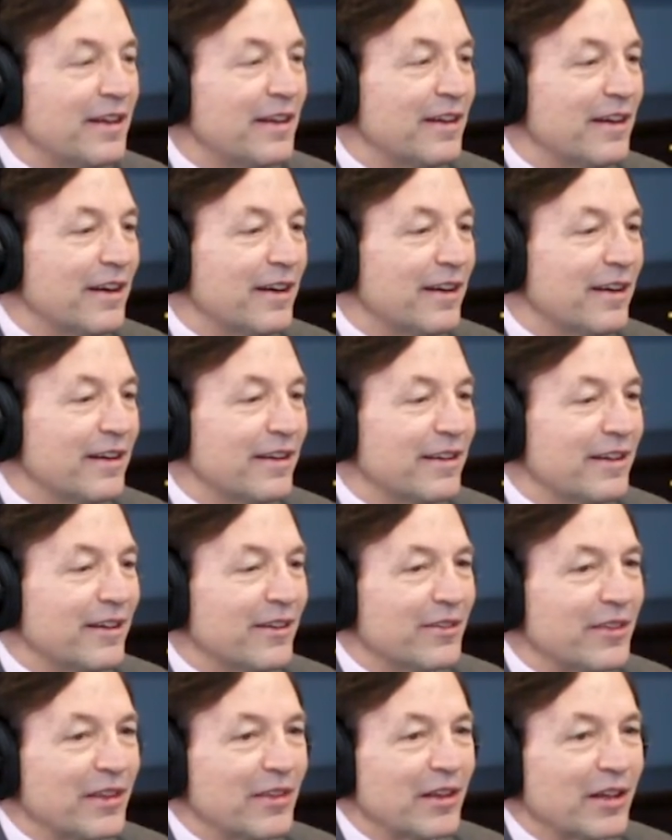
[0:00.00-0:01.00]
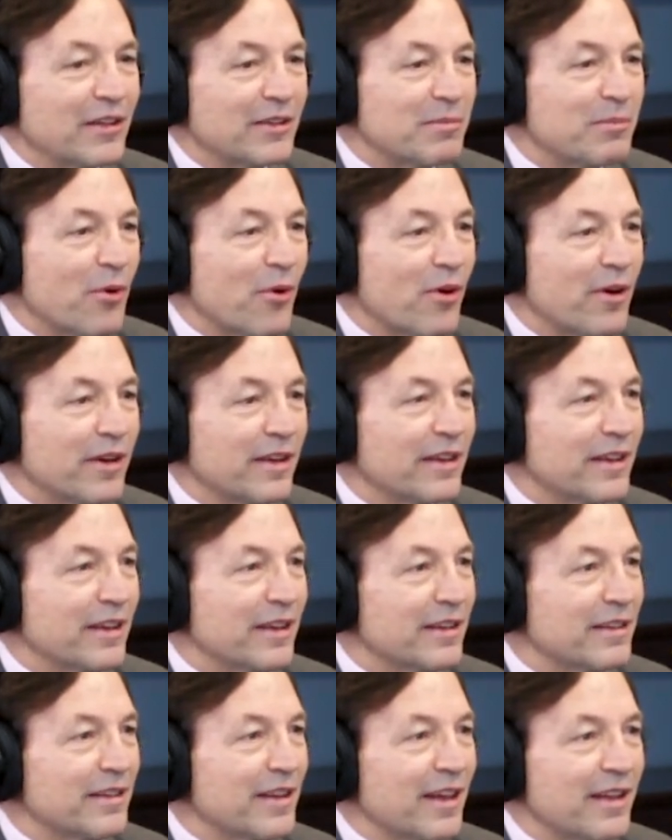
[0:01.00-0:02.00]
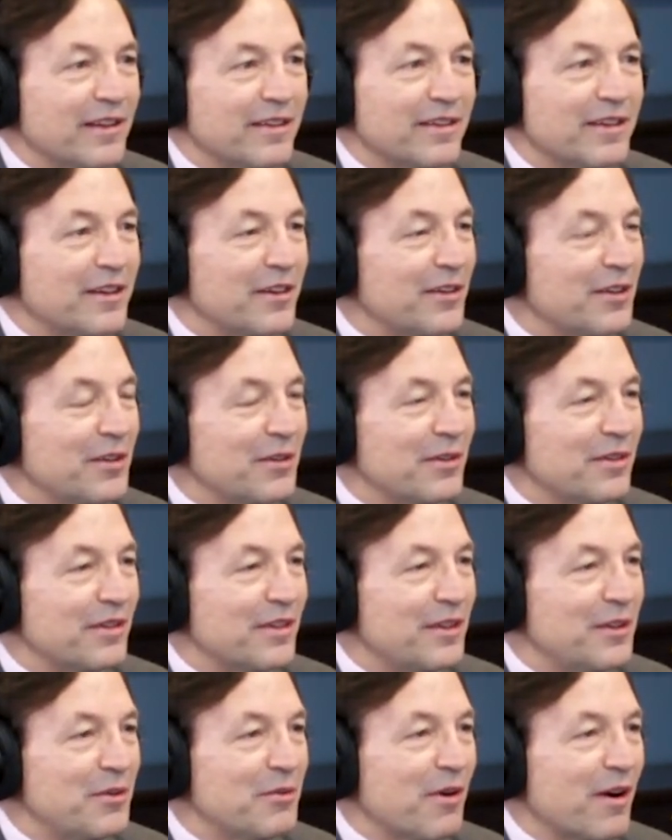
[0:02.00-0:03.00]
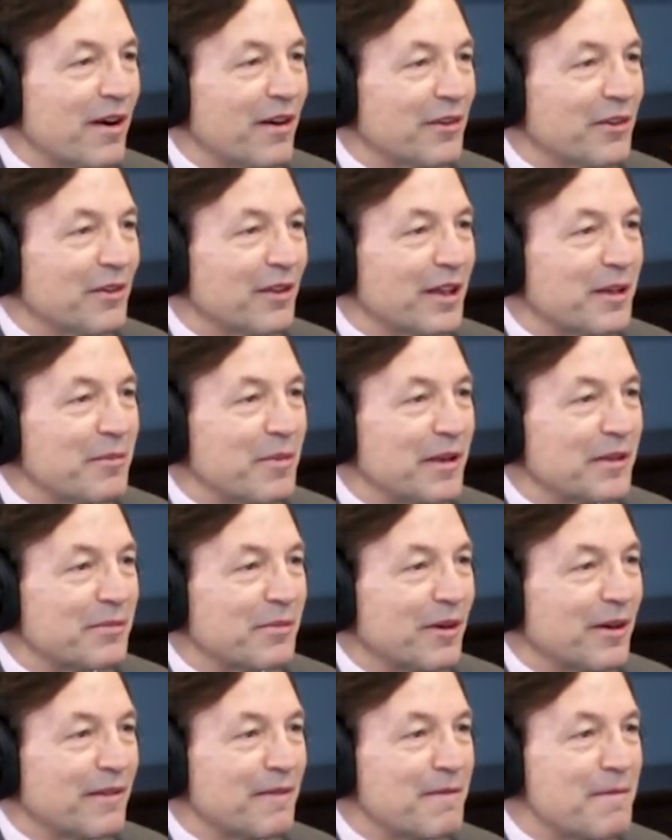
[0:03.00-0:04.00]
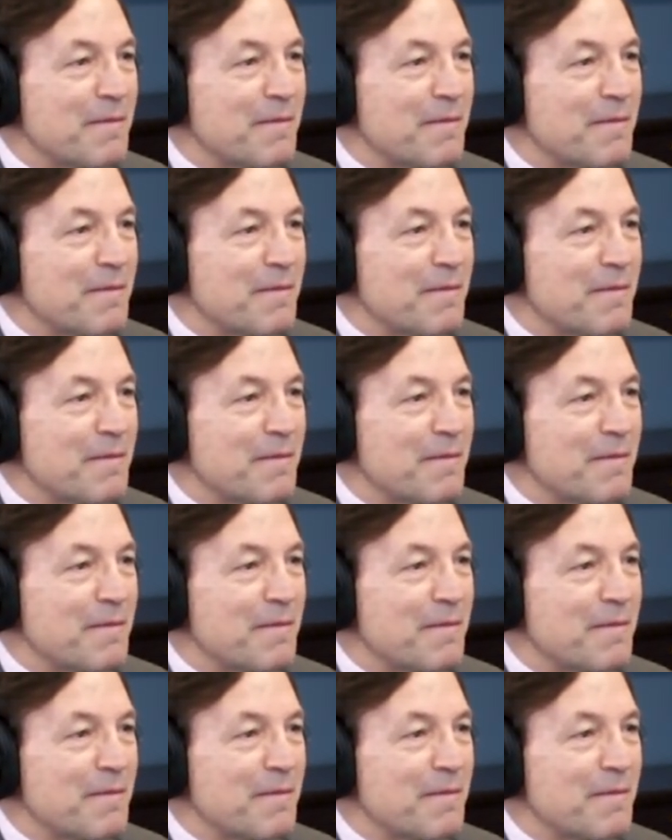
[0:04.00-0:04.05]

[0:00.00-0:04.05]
uh, you know they think it's boring and yet here you you are you oh, like baseball. i love